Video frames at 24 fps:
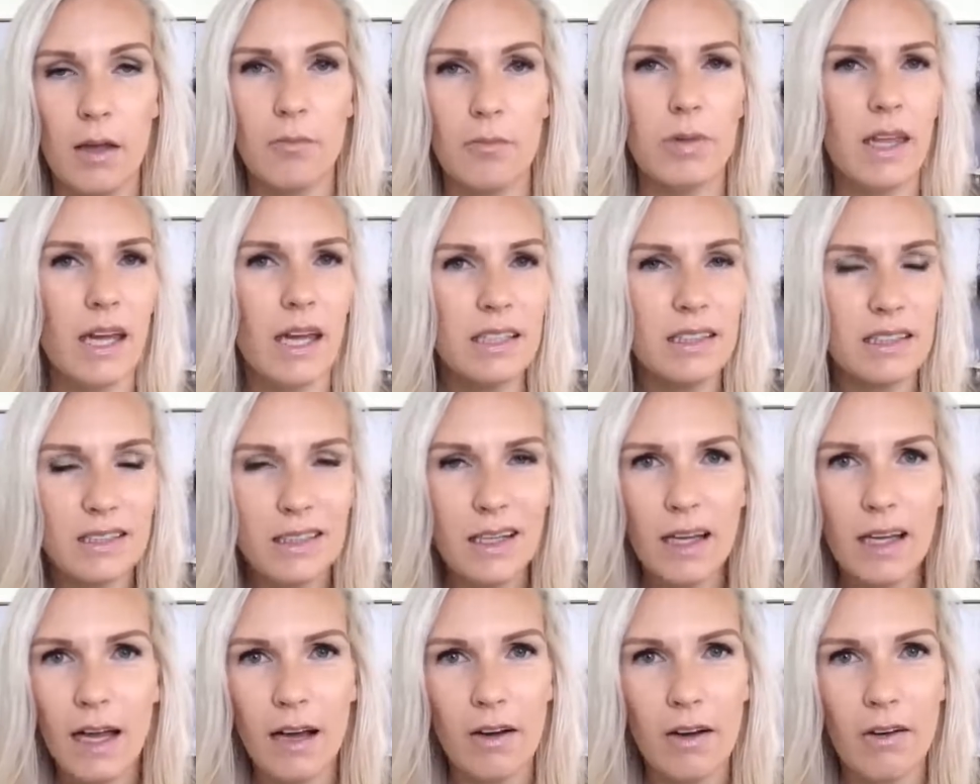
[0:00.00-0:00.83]
But that's
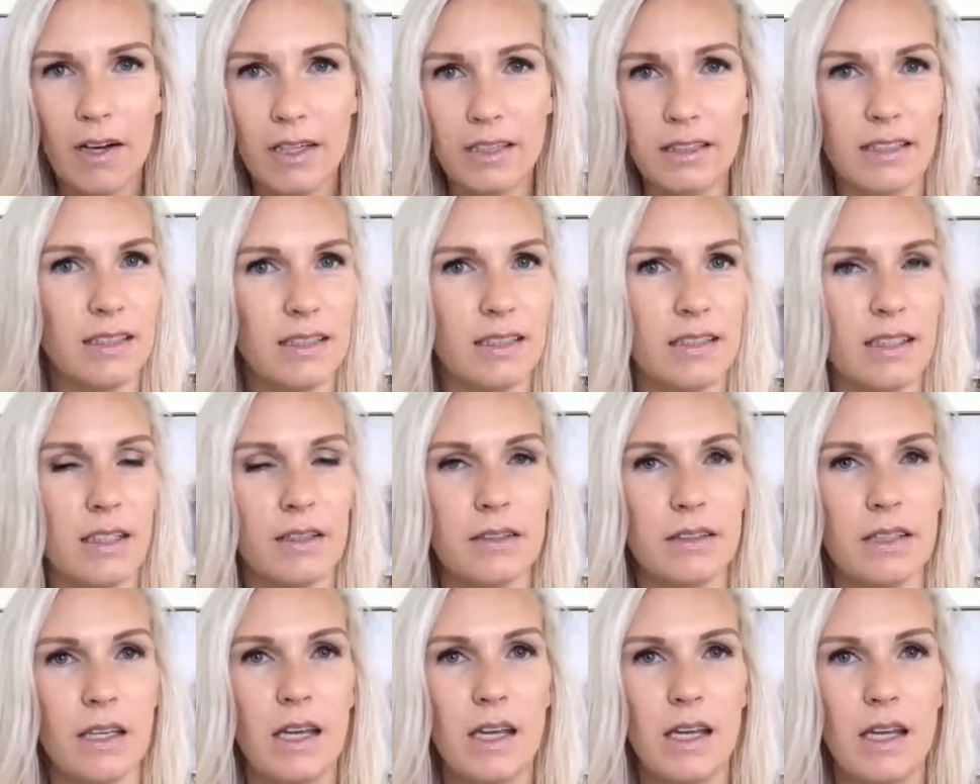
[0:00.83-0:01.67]
not how I see
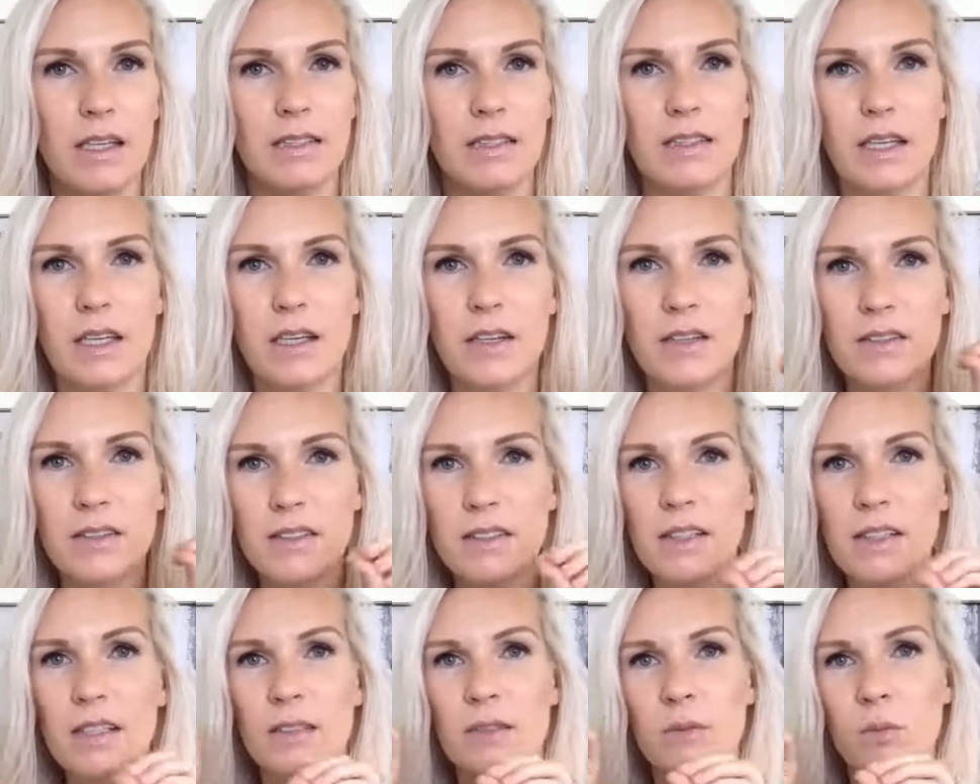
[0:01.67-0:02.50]
sales. Sales
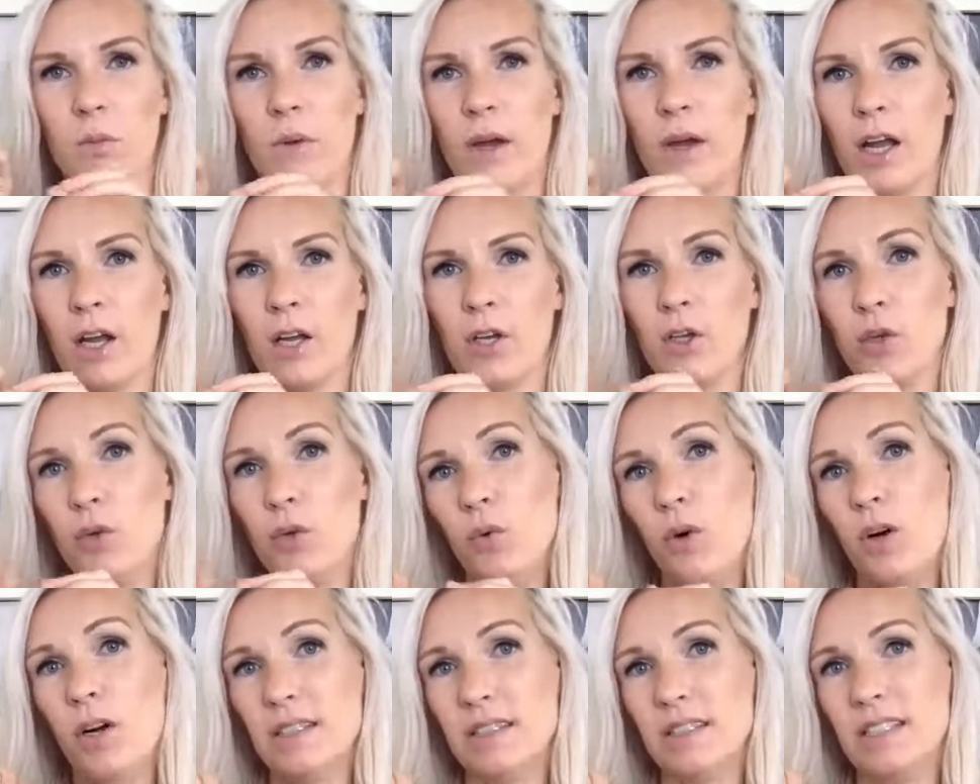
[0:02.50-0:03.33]
is where
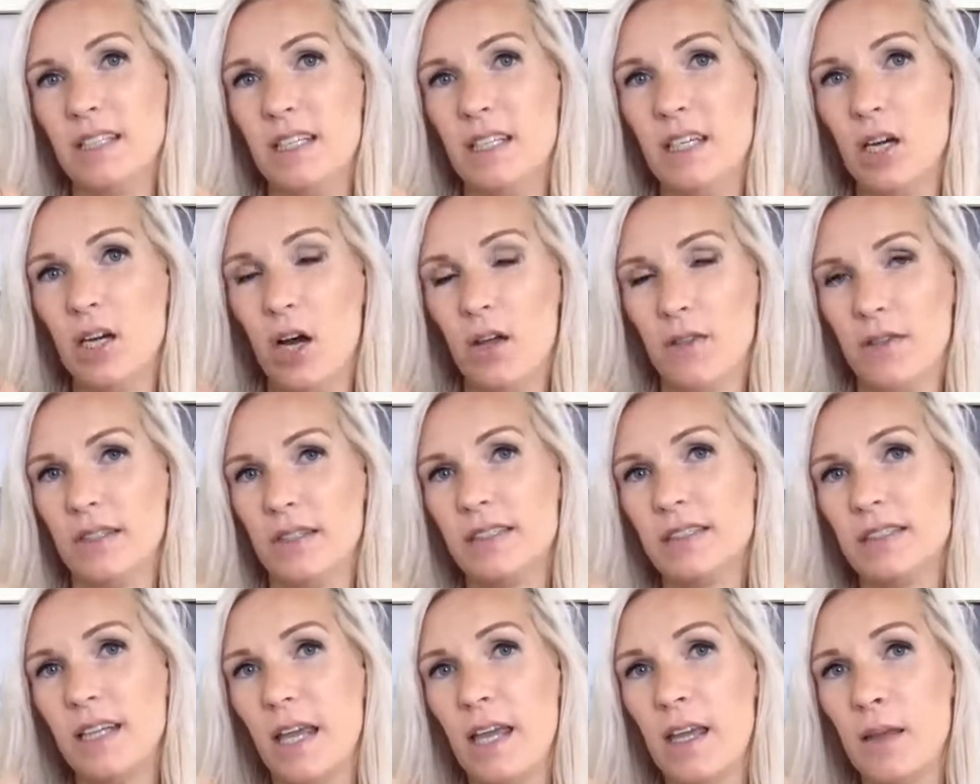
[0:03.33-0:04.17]
you are sitting on the
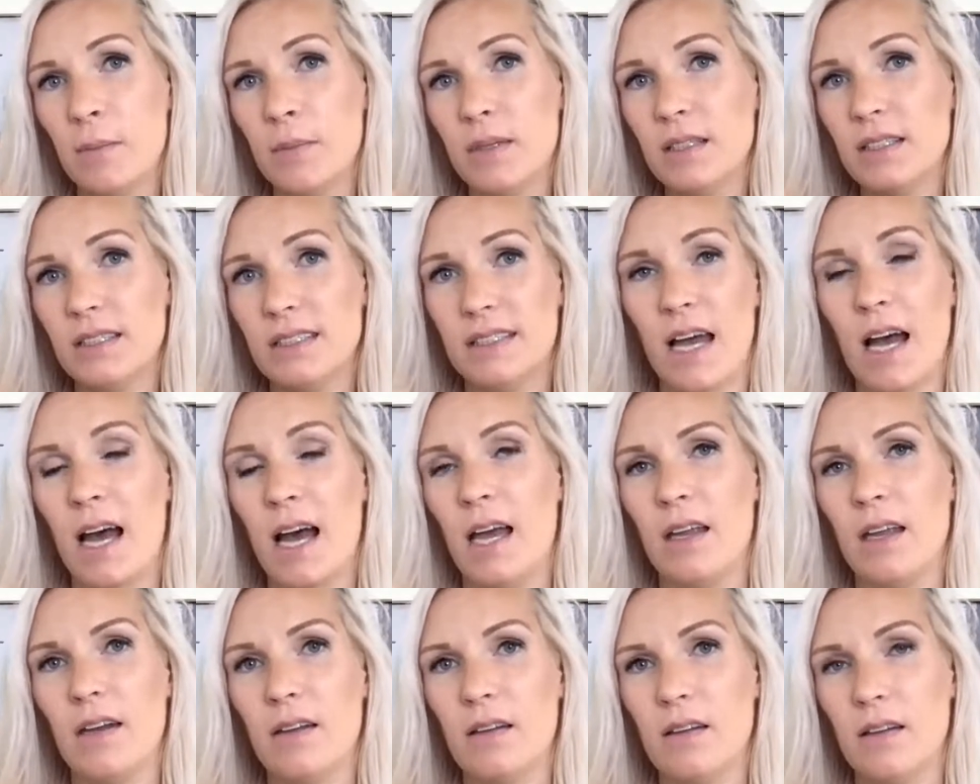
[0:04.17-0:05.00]
same side